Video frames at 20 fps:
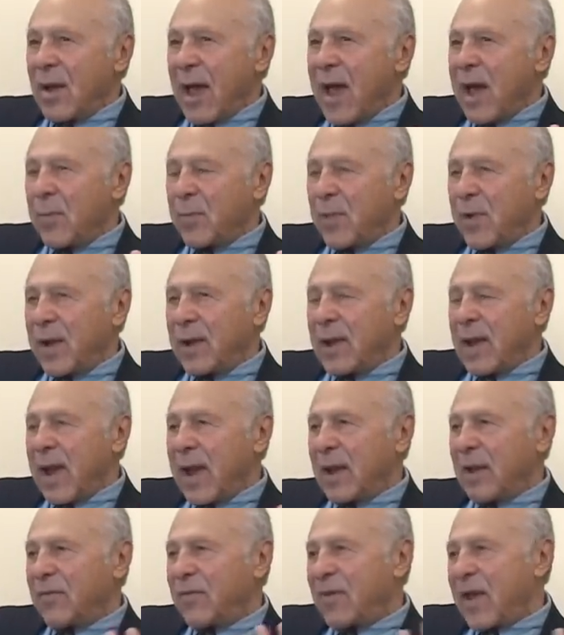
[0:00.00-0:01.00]
operate
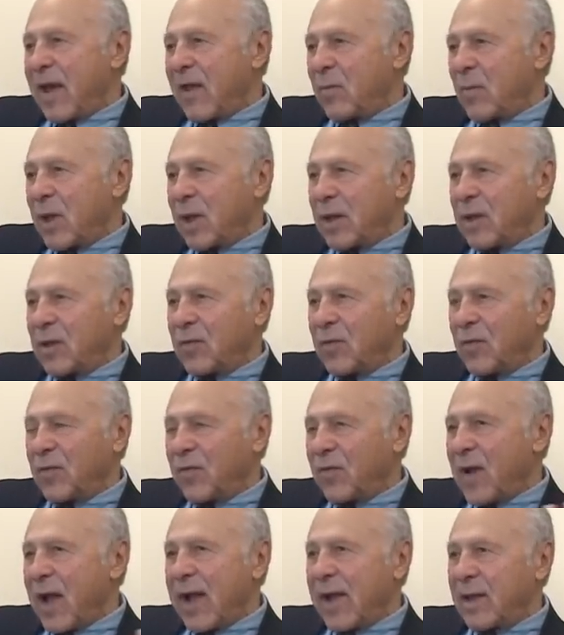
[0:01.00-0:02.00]
9 to 5 Monday through
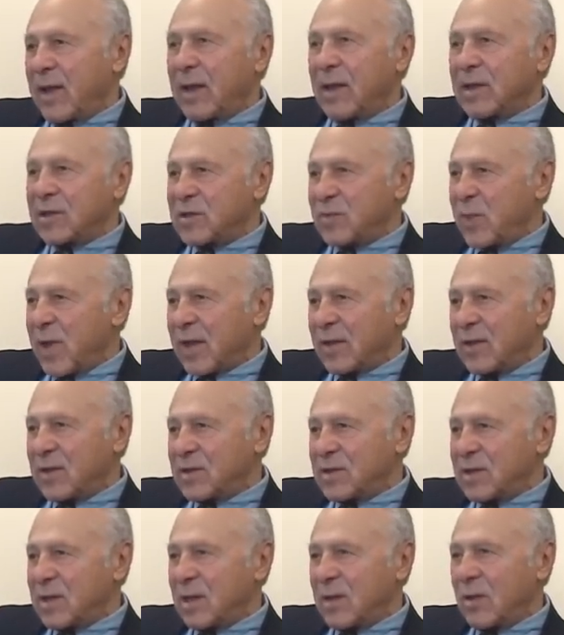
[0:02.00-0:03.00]
Friday and expect
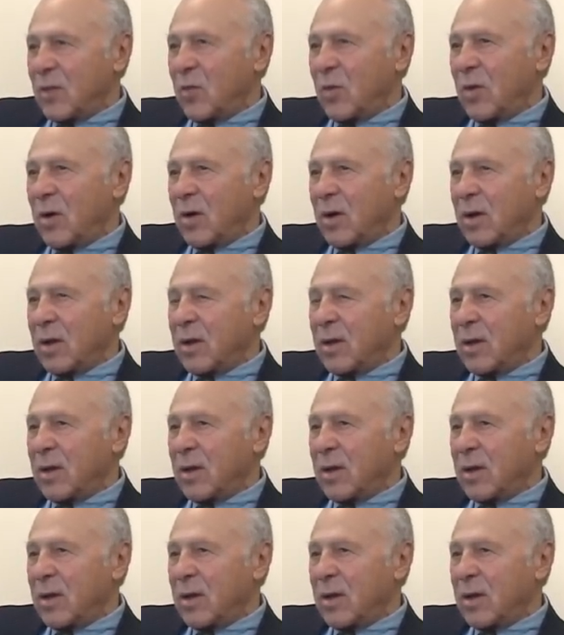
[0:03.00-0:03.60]
this thing to work.